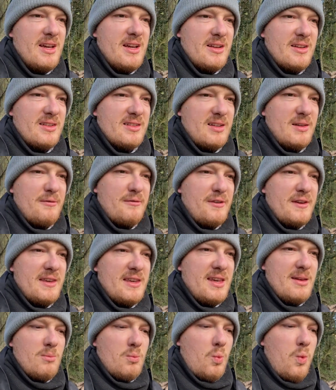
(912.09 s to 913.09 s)
Because I'm
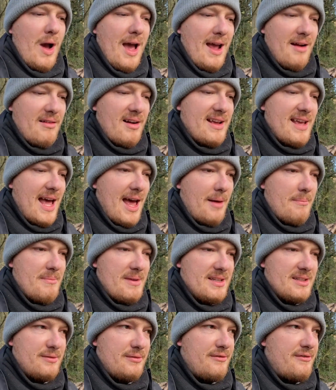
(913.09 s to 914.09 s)
thinking where I am
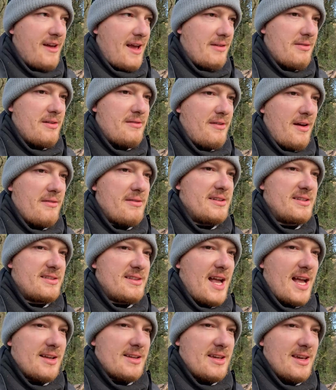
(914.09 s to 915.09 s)
is very, very
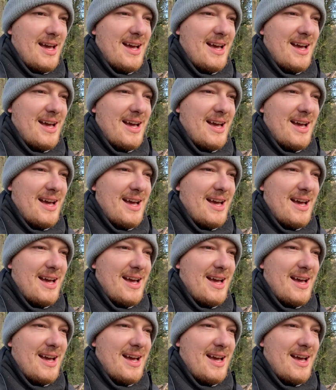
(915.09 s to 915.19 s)
snaggy.